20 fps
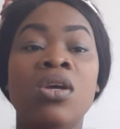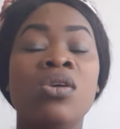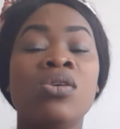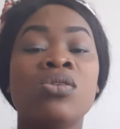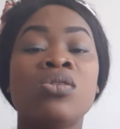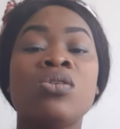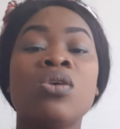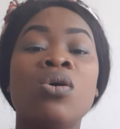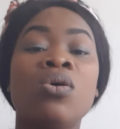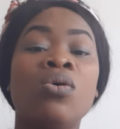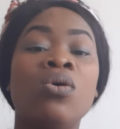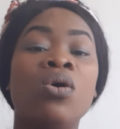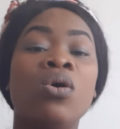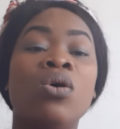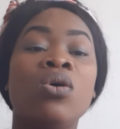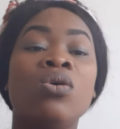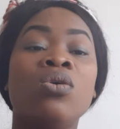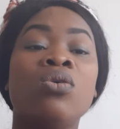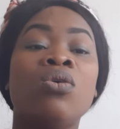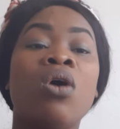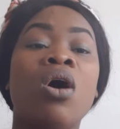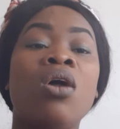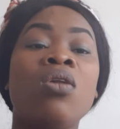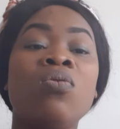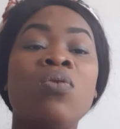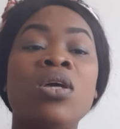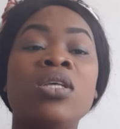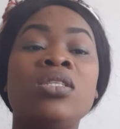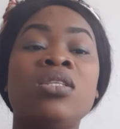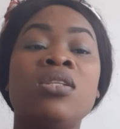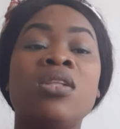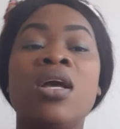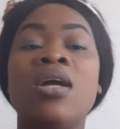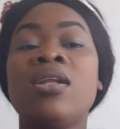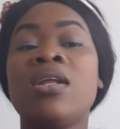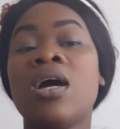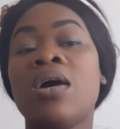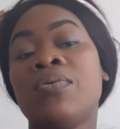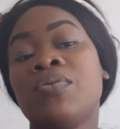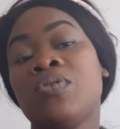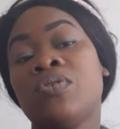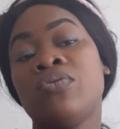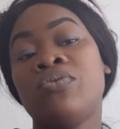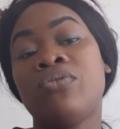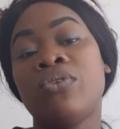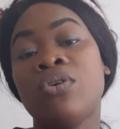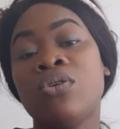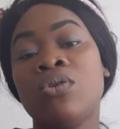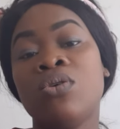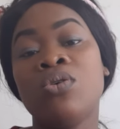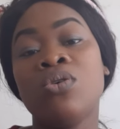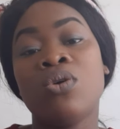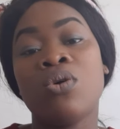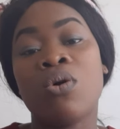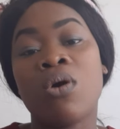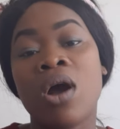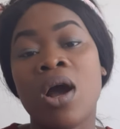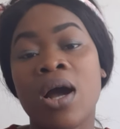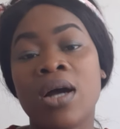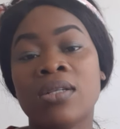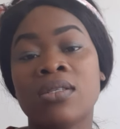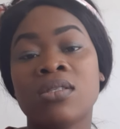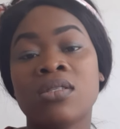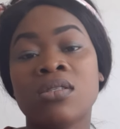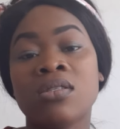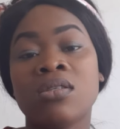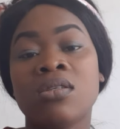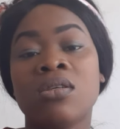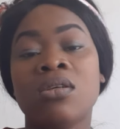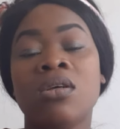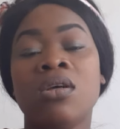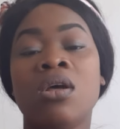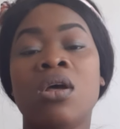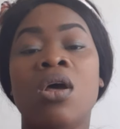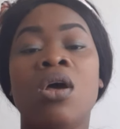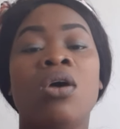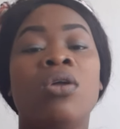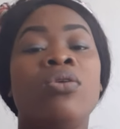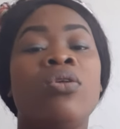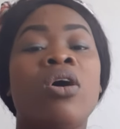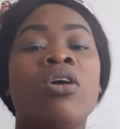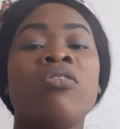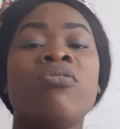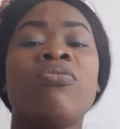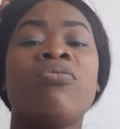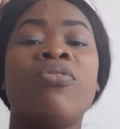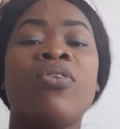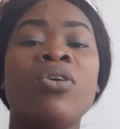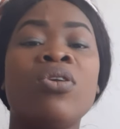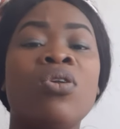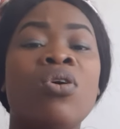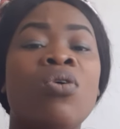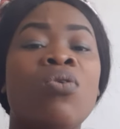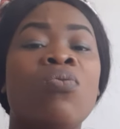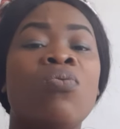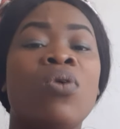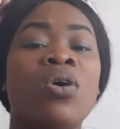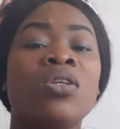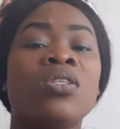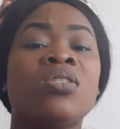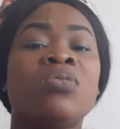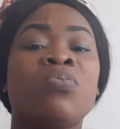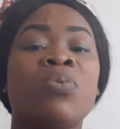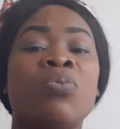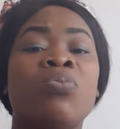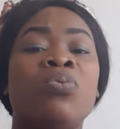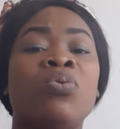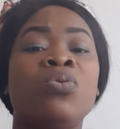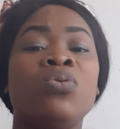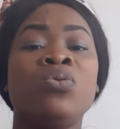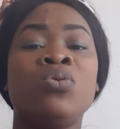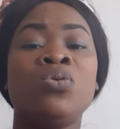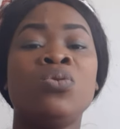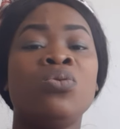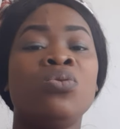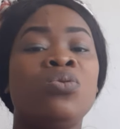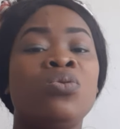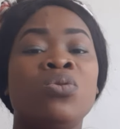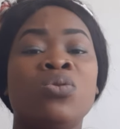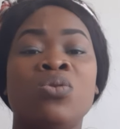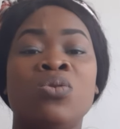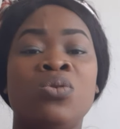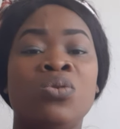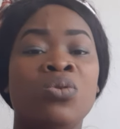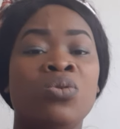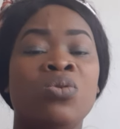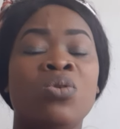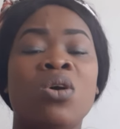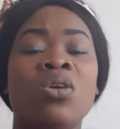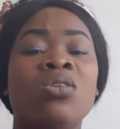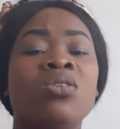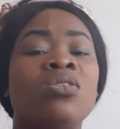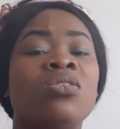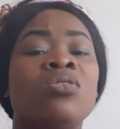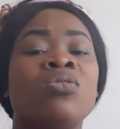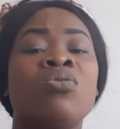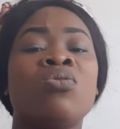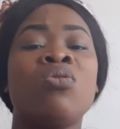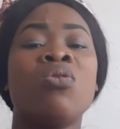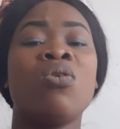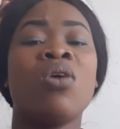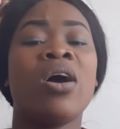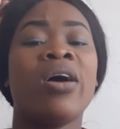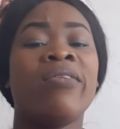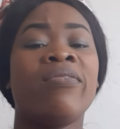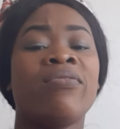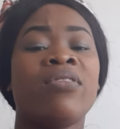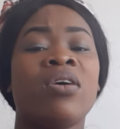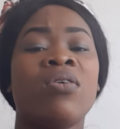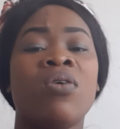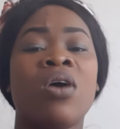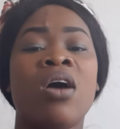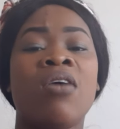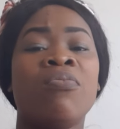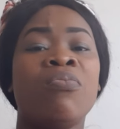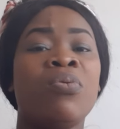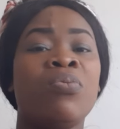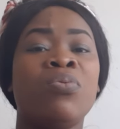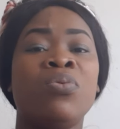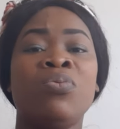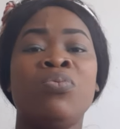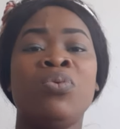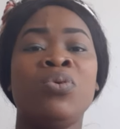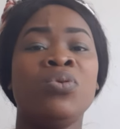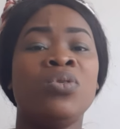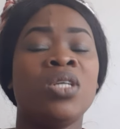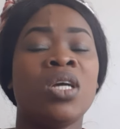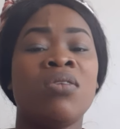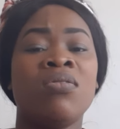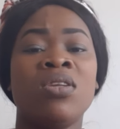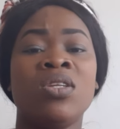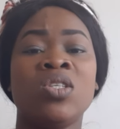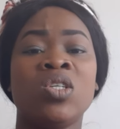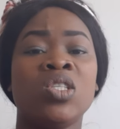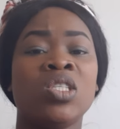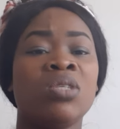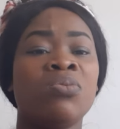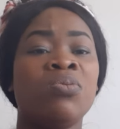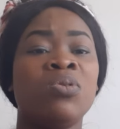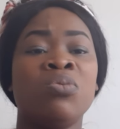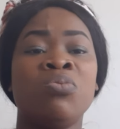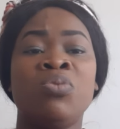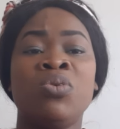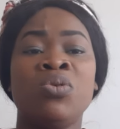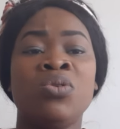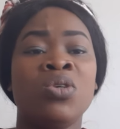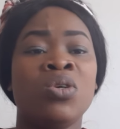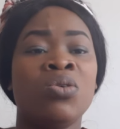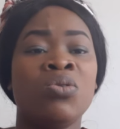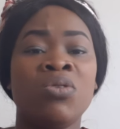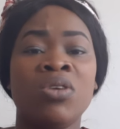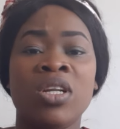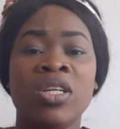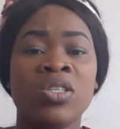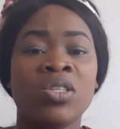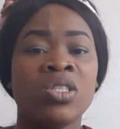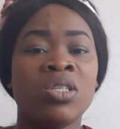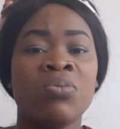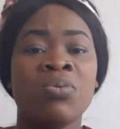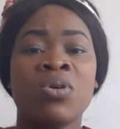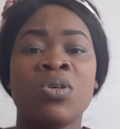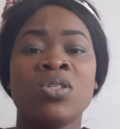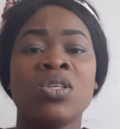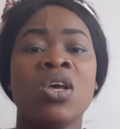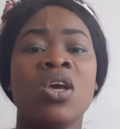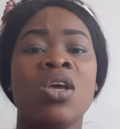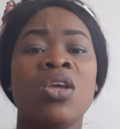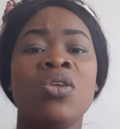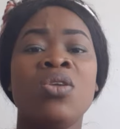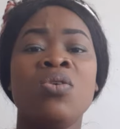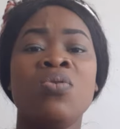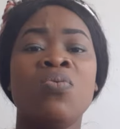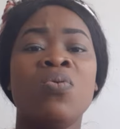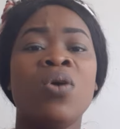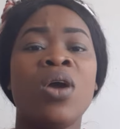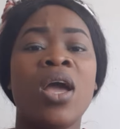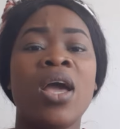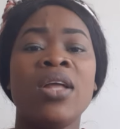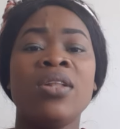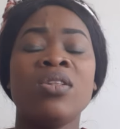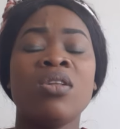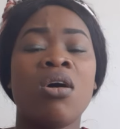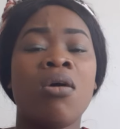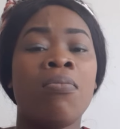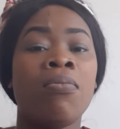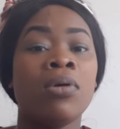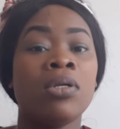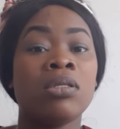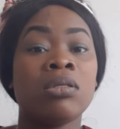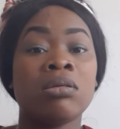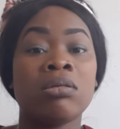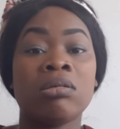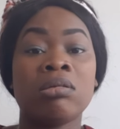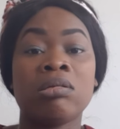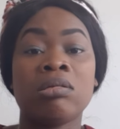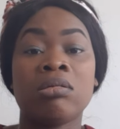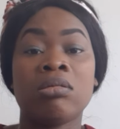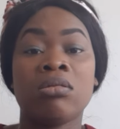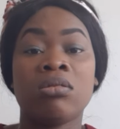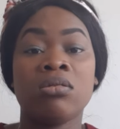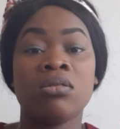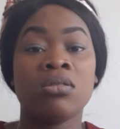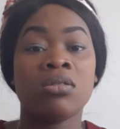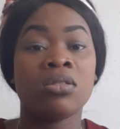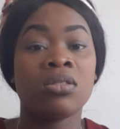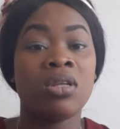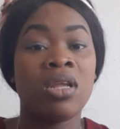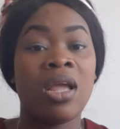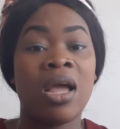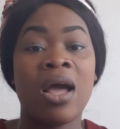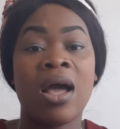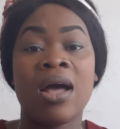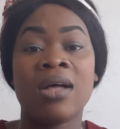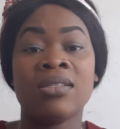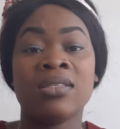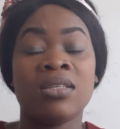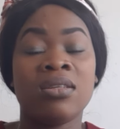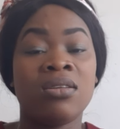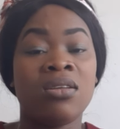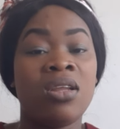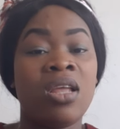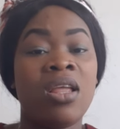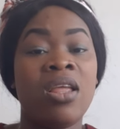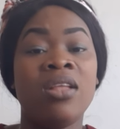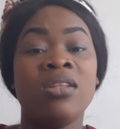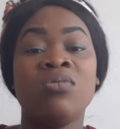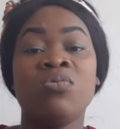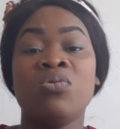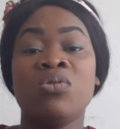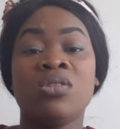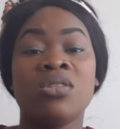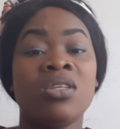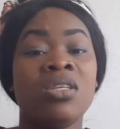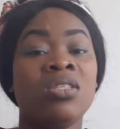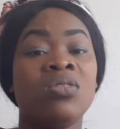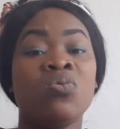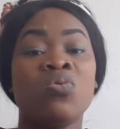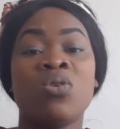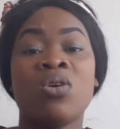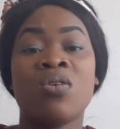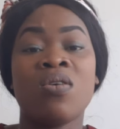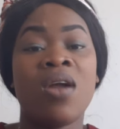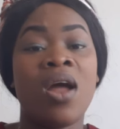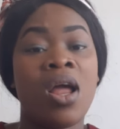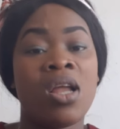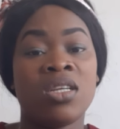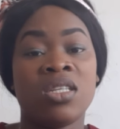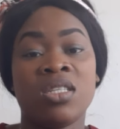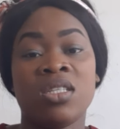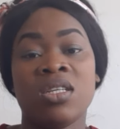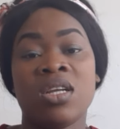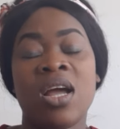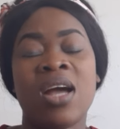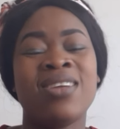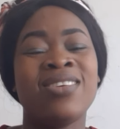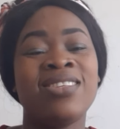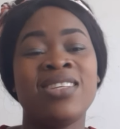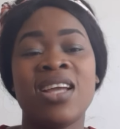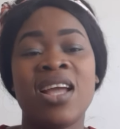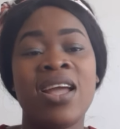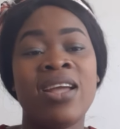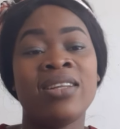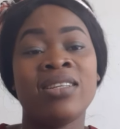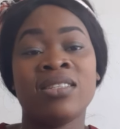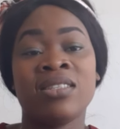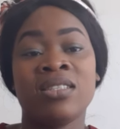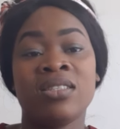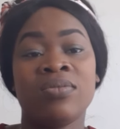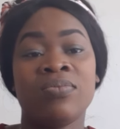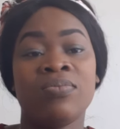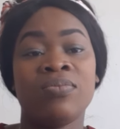So, always learn how to follow your heart. Don't follow what people do to do. Don't go after how people build their relationship to build your own relationship because you will end up as an it will crash at the end.